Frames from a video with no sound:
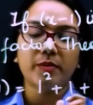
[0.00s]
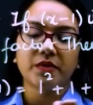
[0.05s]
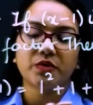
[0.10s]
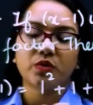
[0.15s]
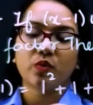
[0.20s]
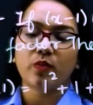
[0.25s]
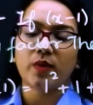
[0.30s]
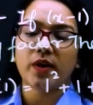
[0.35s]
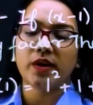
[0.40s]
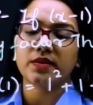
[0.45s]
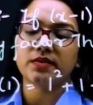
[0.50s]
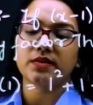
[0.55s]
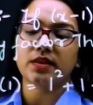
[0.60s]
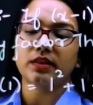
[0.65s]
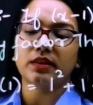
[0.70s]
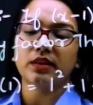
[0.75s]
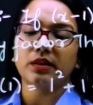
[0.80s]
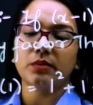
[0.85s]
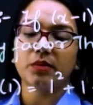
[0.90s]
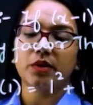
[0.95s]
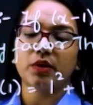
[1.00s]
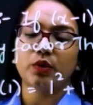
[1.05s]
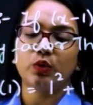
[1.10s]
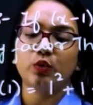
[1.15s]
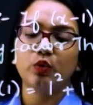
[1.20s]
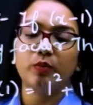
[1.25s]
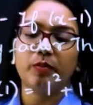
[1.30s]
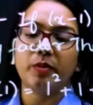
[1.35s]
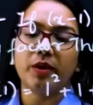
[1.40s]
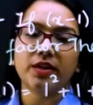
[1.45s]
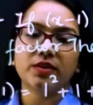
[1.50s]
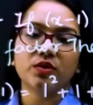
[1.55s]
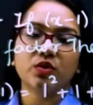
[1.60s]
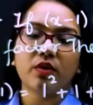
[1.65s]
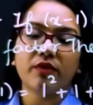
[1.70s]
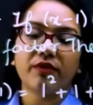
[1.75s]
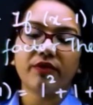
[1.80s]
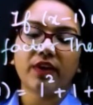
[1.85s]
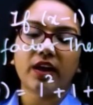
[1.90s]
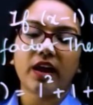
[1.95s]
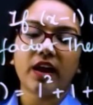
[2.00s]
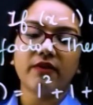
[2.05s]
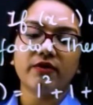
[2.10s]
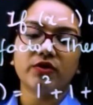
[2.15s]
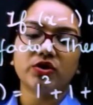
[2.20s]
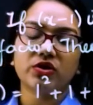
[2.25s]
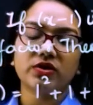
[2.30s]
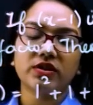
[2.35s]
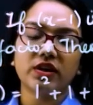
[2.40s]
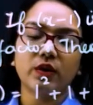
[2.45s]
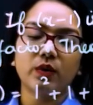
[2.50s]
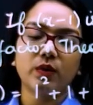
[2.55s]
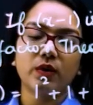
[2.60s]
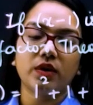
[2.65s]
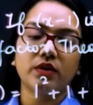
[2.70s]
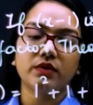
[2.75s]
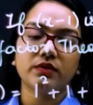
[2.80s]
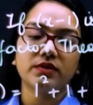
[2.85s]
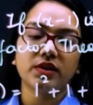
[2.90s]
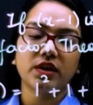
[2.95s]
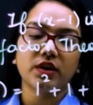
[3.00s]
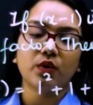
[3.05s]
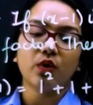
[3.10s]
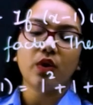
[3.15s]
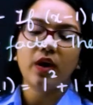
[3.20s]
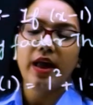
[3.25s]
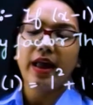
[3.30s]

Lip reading: plus of 1 is nothing but 2 plus of k, which is equal to 0,